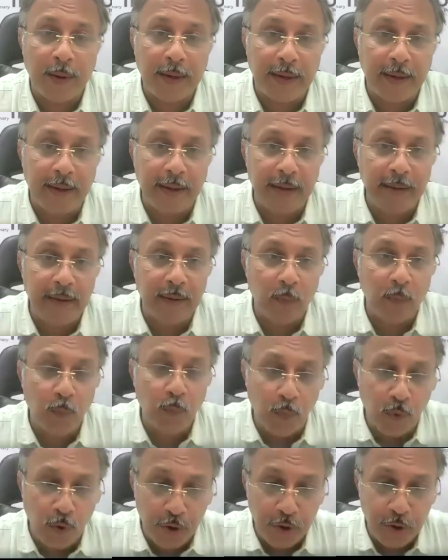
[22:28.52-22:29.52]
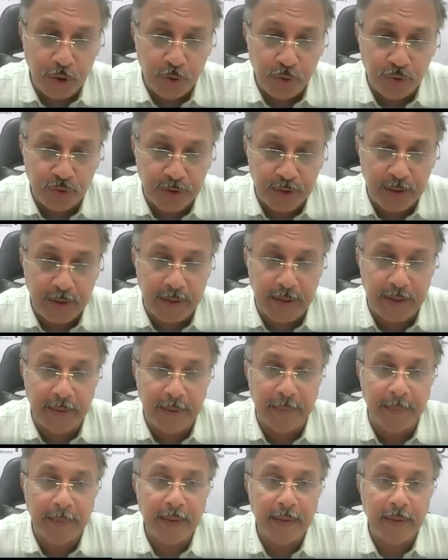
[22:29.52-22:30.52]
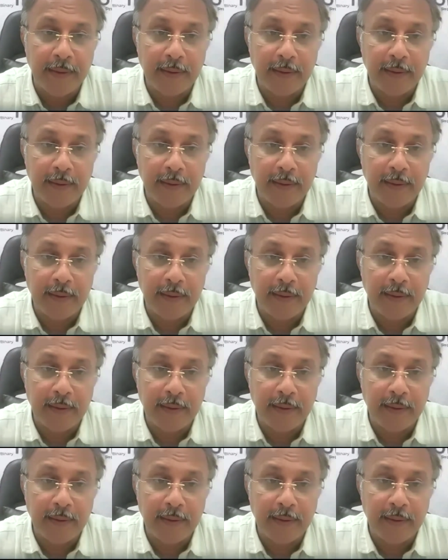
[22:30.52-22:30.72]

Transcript: when I want to send a